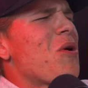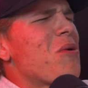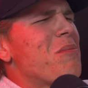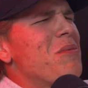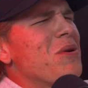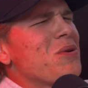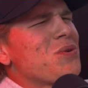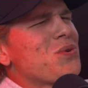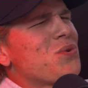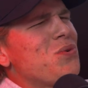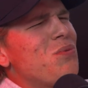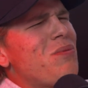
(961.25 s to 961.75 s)
or
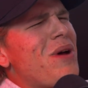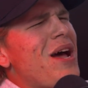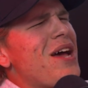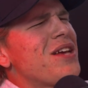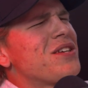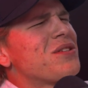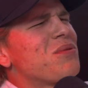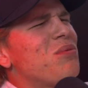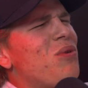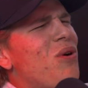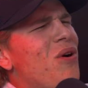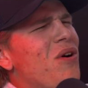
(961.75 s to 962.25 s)
middle school
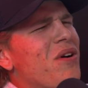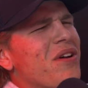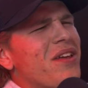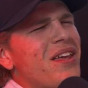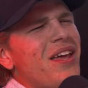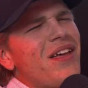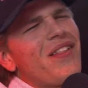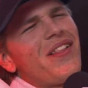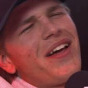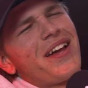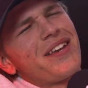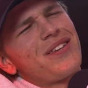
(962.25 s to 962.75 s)
basketball and
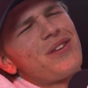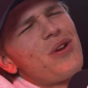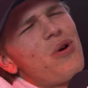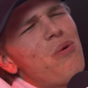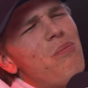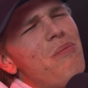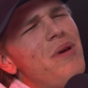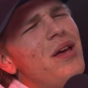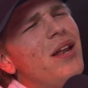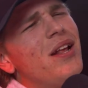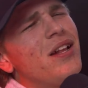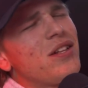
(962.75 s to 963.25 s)
get like no
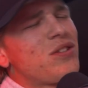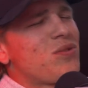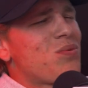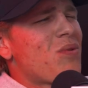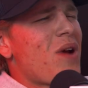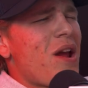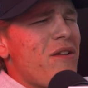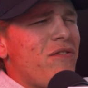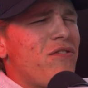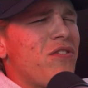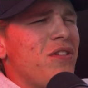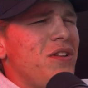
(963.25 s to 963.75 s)
minutes,
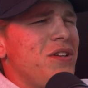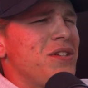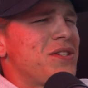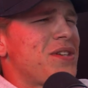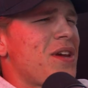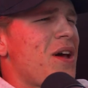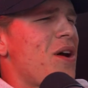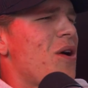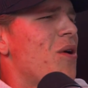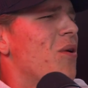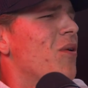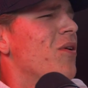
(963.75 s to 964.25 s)
rightfully
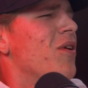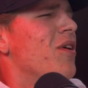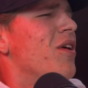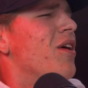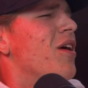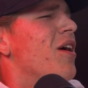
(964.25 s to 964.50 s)
so.